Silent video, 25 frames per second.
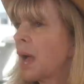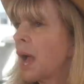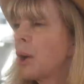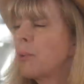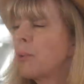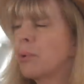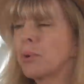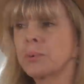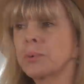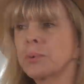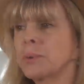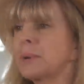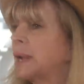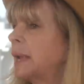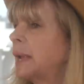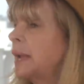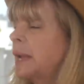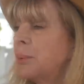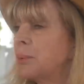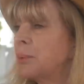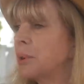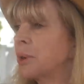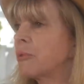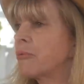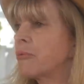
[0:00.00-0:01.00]
I wouldn't want
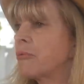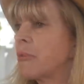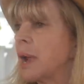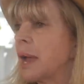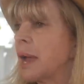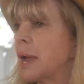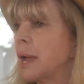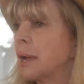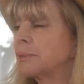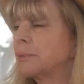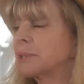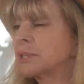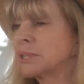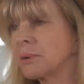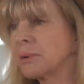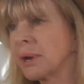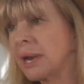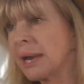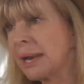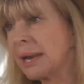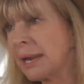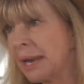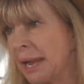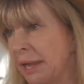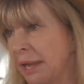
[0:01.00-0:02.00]
anyone around. So
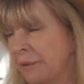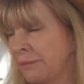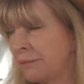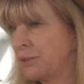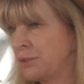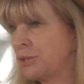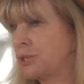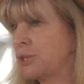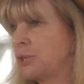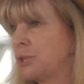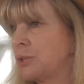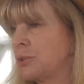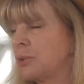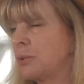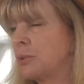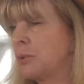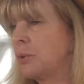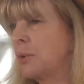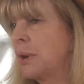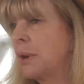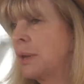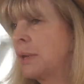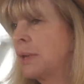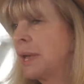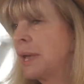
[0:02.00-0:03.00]
I left
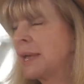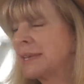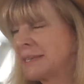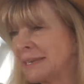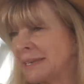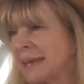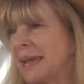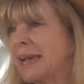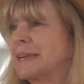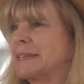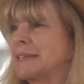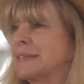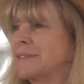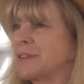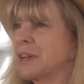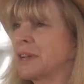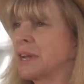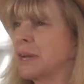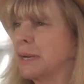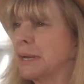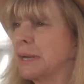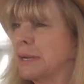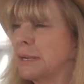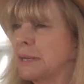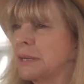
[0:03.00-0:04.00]
you as an act of
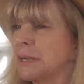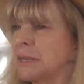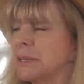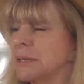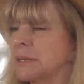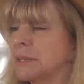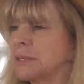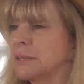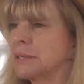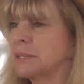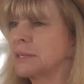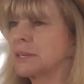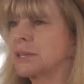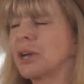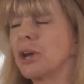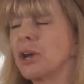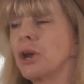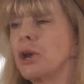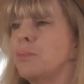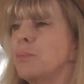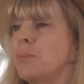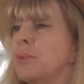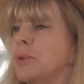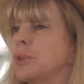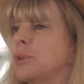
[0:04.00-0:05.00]
kindness to
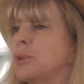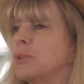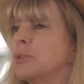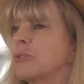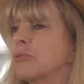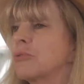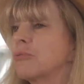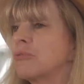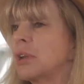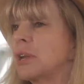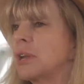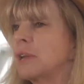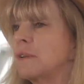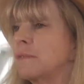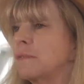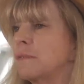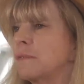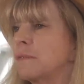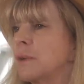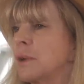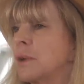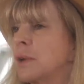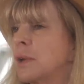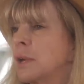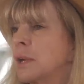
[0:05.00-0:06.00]
cope with your
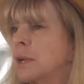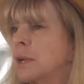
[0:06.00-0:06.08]
grief